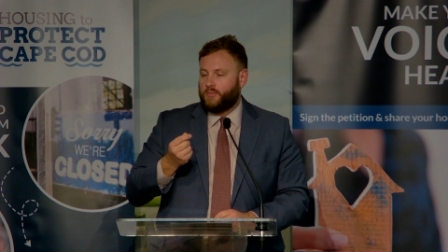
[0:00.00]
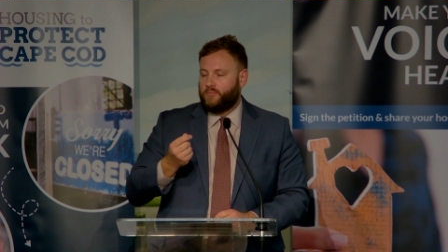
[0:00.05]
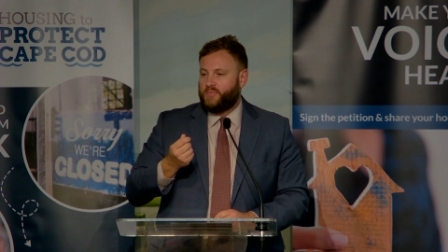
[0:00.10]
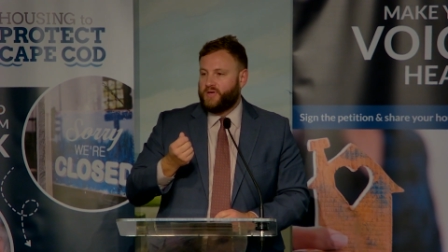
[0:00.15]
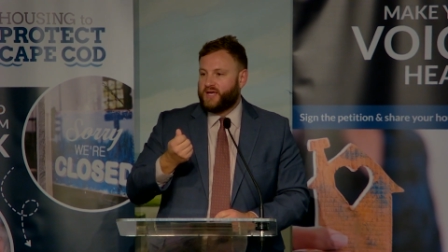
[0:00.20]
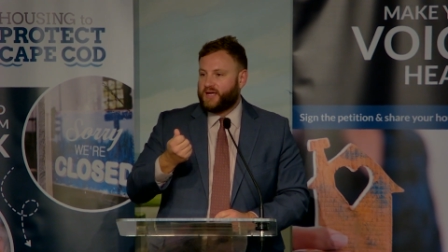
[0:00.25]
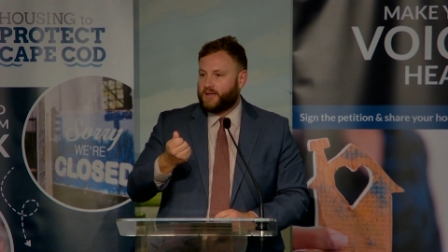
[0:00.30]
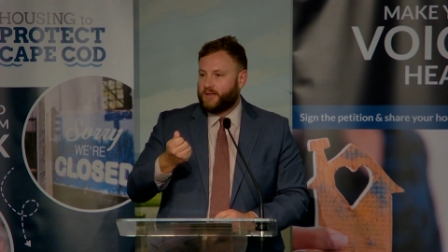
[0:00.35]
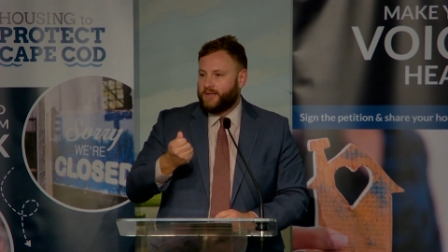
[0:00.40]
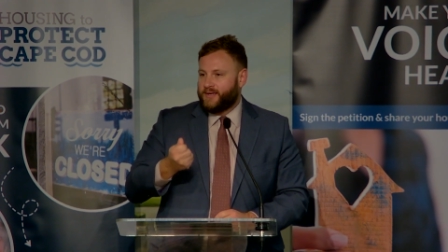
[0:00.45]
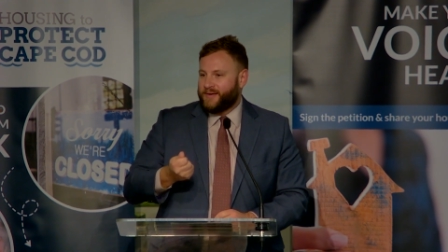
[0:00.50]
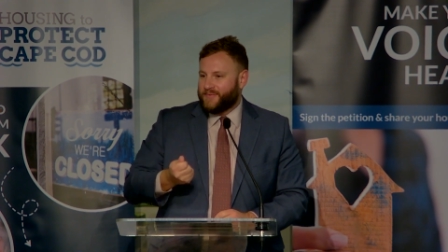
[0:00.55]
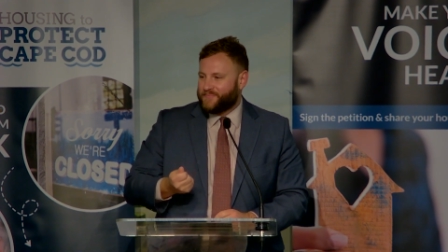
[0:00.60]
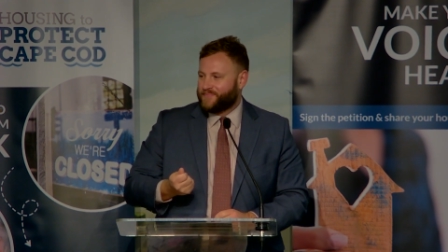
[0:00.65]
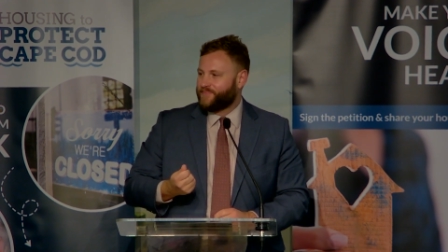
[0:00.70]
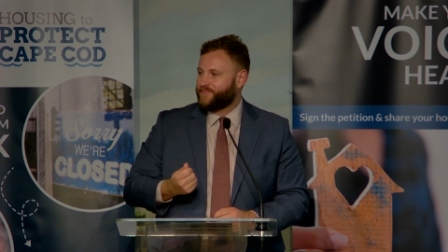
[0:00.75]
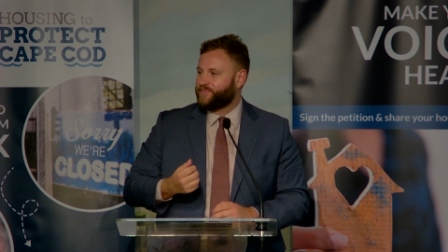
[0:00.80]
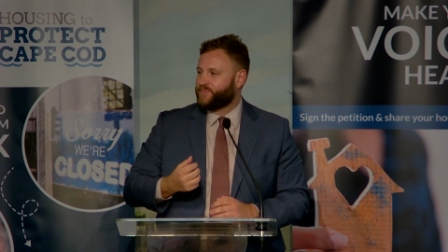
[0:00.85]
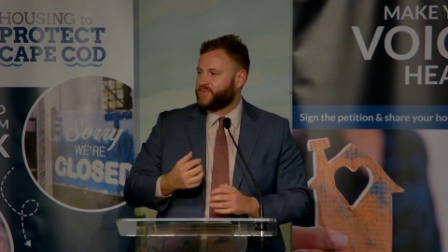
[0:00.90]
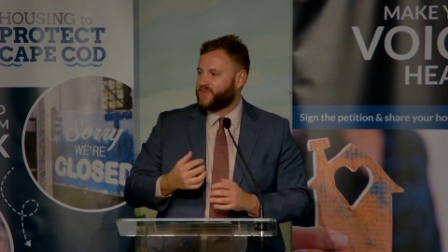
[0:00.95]
Pick
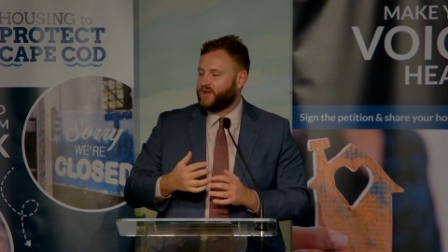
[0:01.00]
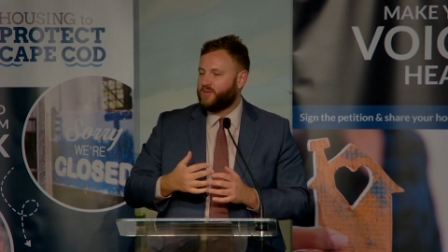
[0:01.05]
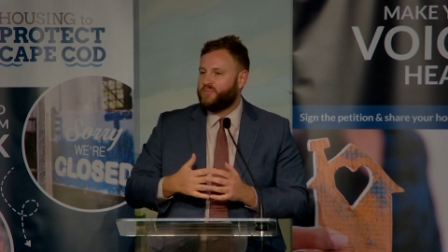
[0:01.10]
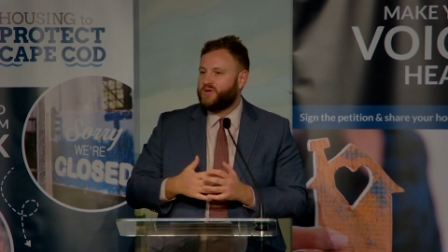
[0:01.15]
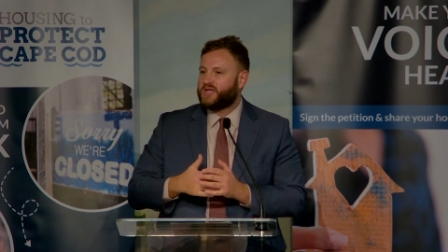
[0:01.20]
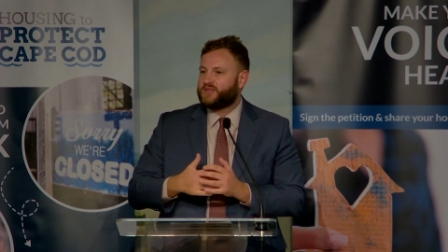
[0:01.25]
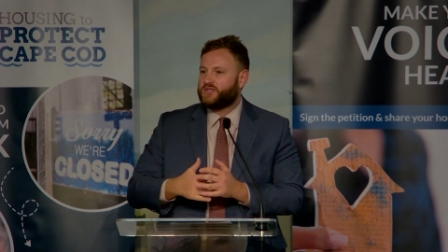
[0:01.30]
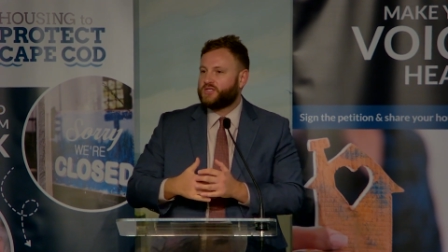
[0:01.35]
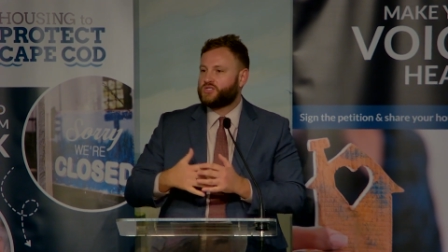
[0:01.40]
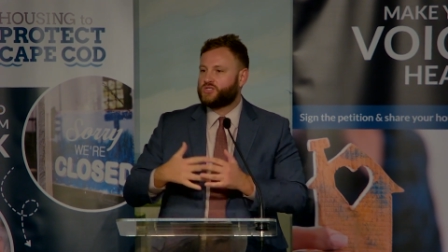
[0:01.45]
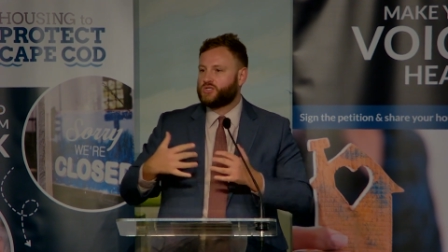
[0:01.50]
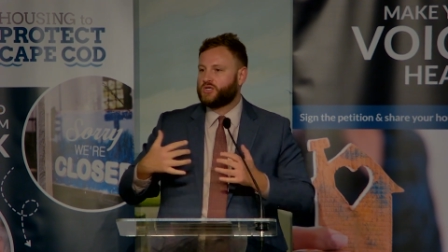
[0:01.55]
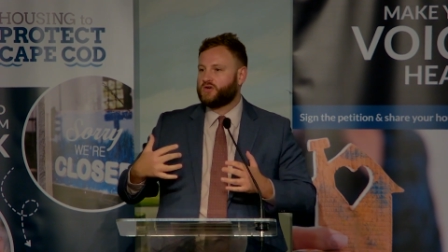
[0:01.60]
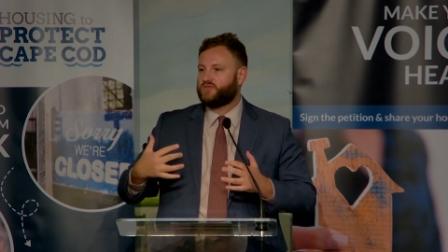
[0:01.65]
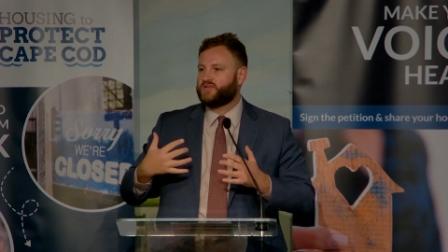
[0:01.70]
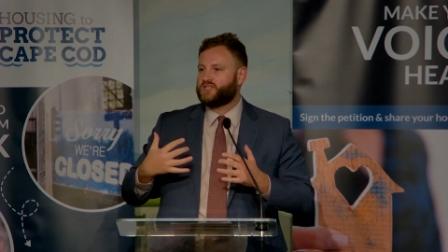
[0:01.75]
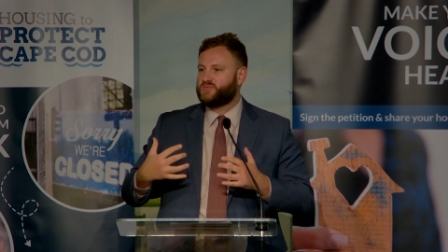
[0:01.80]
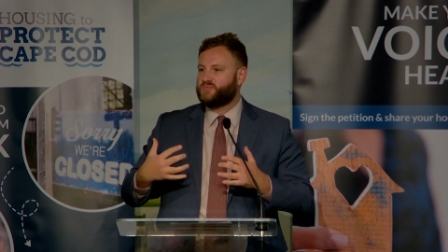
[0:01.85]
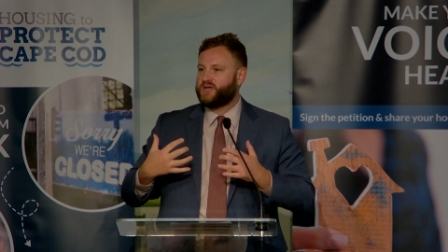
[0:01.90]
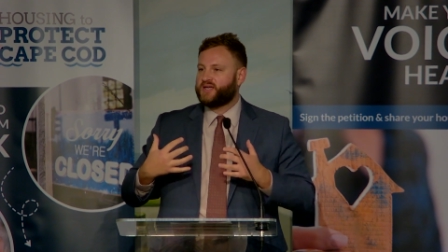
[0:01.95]
the
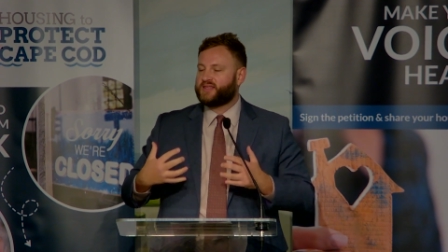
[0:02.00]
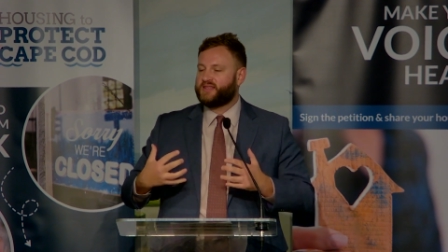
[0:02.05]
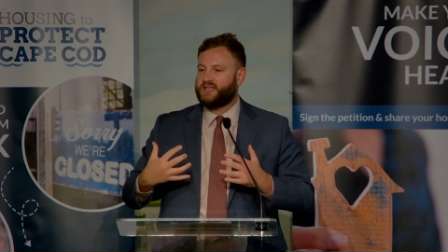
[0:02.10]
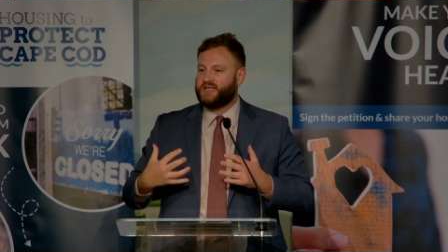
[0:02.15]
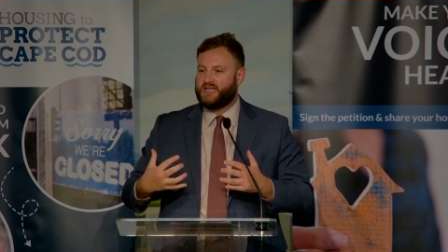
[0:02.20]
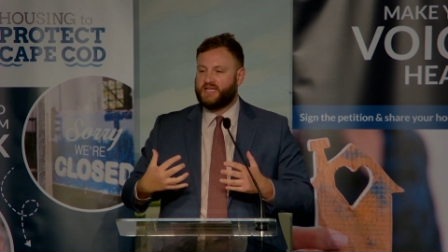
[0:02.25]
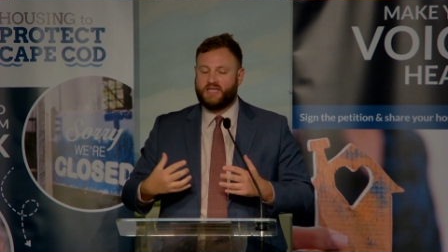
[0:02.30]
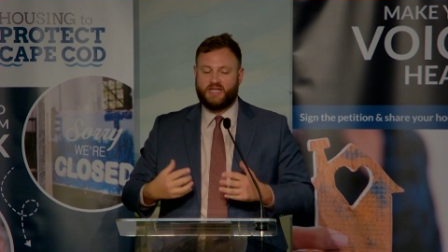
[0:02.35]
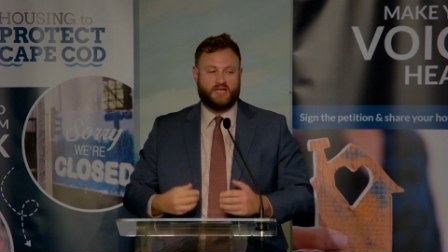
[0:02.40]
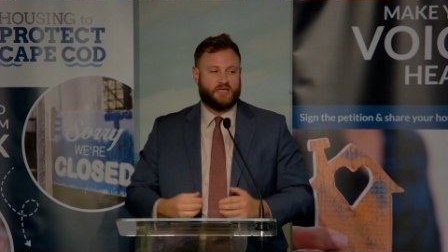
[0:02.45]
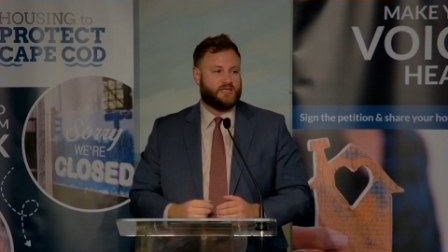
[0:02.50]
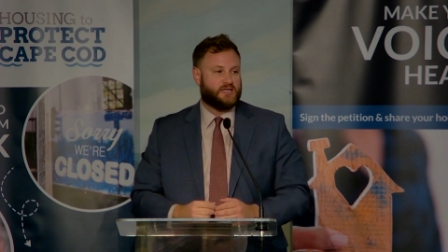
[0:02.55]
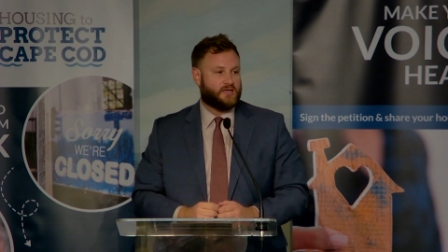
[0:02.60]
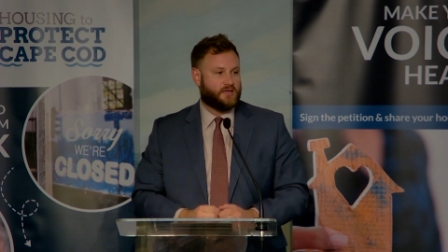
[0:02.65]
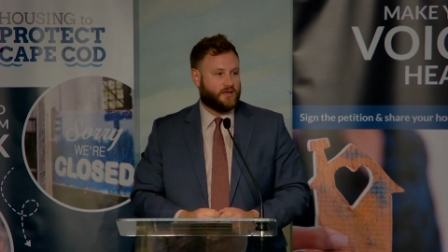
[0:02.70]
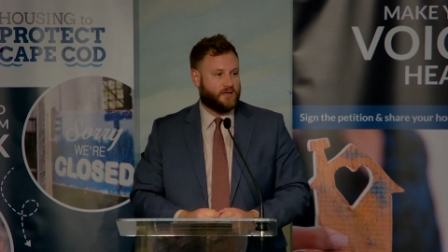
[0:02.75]
service, pick the need,